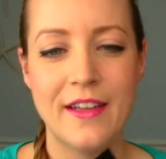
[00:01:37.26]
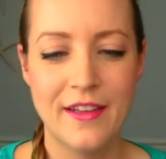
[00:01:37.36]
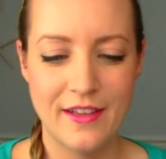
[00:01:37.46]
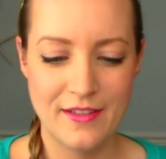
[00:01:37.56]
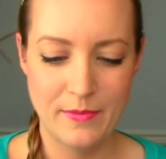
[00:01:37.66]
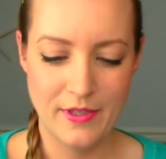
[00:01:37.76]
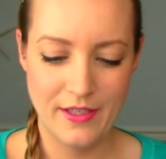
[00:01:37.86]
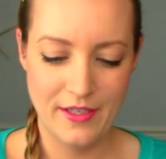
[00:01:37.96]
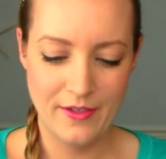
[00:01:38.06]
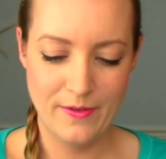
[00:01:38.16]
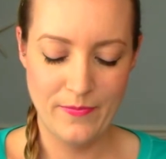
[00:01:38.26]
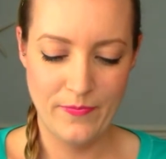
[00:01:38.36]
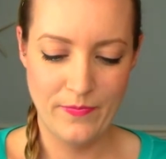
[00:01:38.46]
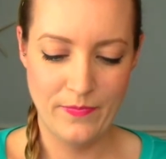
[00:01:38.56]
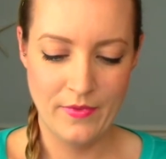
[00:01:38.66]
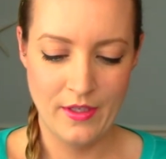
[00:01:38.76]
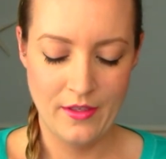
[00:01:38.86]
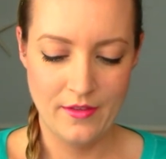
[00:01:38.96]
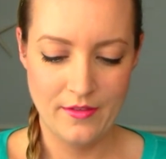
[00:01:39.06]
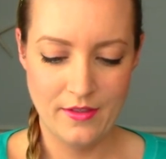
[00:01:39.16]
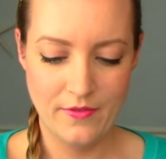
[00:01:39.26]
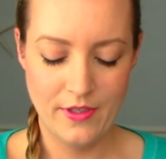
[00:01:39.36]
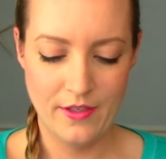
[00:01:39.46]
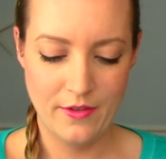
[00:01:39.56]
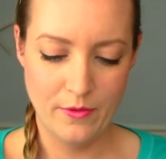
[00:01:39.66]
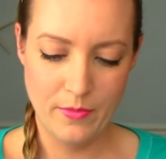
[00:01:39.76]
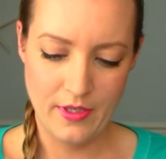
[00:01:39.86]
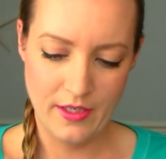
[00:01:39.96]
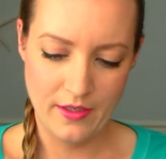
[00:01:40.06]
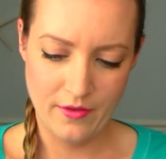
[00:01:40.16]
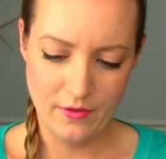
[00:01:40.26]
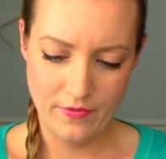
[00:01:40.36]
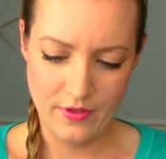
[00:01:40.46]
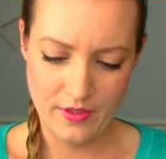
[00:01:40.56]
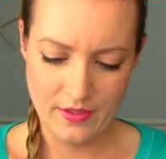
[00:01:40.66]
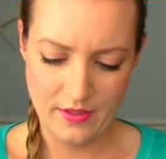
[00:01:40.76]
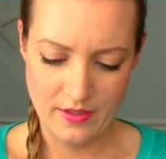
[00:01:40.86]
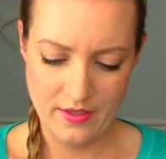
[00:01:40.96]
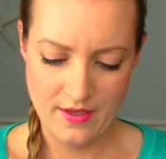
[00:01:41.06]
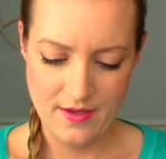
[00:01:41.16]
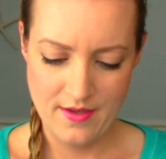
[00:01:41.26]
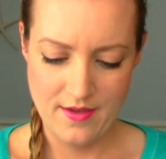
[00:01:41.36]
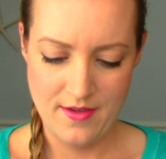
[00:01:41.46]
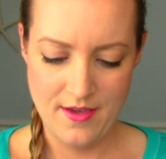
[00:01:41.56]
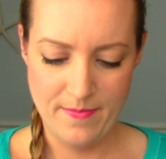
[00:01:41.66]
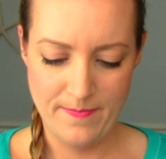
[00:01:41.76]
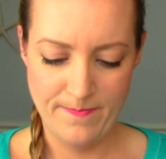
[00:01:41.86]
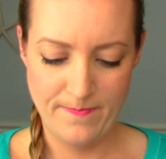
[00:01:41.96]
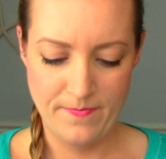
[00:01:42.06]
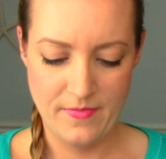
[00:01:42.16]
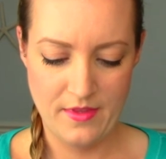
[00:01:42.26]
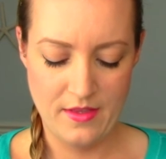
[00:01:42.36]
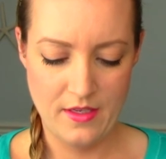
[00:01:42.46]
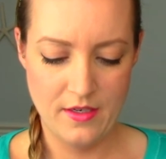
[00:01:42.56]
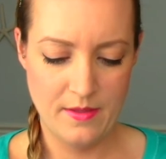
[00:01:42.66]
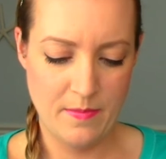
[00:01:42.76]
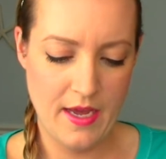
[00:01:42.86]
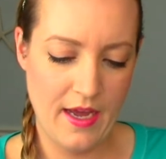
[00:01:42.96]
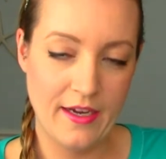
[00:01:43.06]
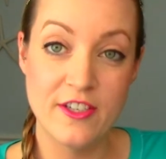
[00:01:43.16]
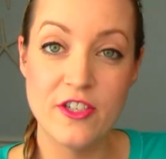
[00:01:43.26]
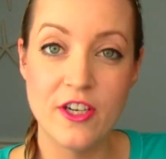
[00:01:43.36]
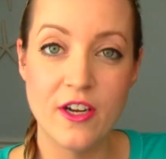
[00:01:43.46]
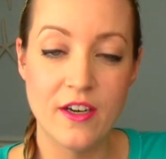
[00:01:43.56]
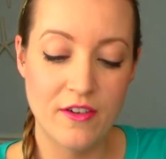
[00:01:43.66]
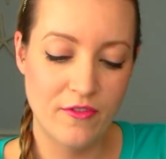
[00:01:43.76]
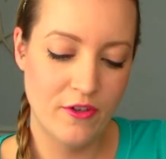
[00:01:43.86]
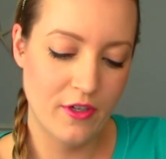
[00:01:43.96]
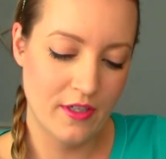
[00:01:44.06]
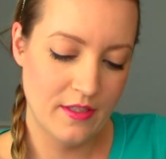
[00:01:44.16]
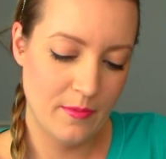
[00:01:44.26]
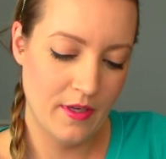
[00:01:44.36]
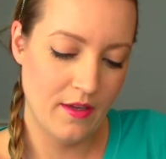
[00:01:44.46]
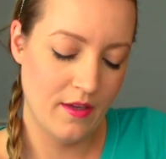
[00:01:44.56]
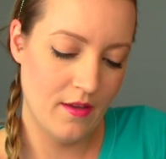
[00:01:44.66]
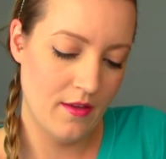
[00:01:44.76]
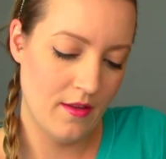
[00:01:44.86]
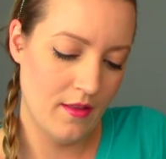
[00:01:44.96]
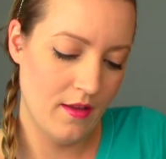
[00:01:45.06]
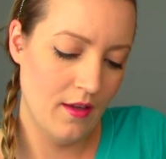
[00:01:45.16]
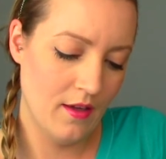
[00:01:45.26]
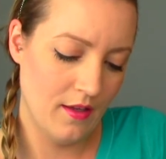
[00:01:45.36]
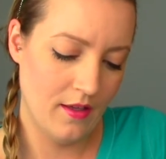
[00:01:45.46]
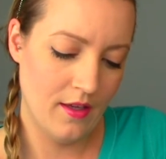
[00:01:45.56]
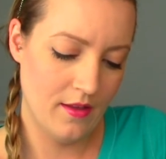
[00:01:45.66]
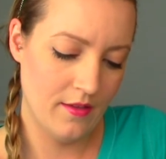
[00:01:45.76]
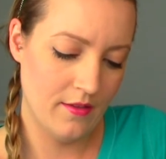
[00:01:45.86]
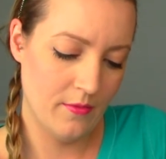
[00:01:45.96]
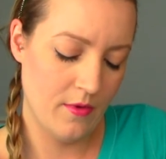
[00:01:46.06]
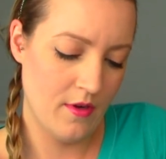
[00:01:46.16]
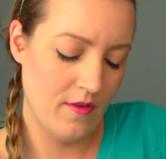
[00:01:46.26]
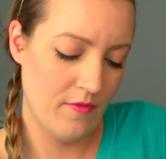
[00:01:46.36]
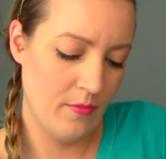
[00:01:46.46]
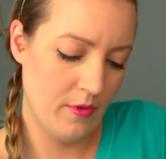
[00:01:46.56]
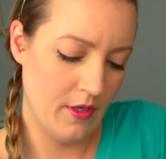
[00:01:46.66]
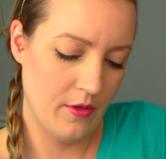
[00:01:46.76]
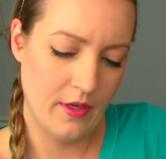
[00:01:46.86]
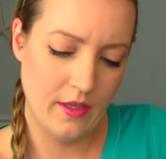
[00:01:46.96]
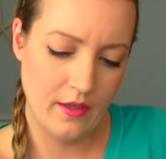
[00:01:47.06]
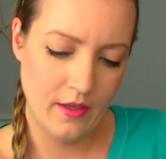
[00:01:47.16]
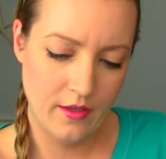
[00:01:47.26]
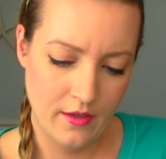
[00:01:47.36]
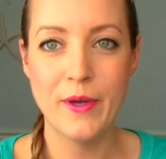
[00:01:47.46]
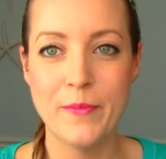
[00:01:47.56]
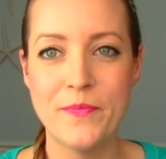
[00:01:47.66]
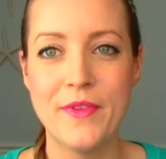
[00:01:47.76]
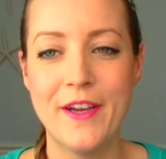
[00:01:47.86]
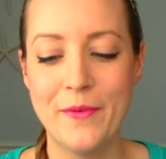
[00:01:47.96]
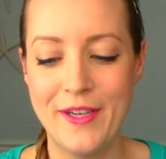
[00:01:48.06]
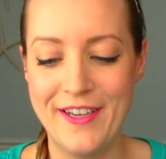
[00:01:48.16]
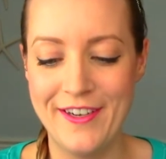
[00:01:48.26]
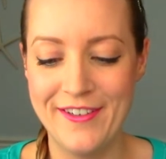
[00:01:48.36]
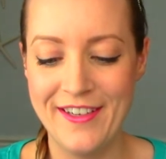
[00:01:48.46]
That's pretty cute. Let's see if I can open it, or if there's, yep, there's packaging on it, of course, but I think I can get this one off pretty quickly. Okay, there we go.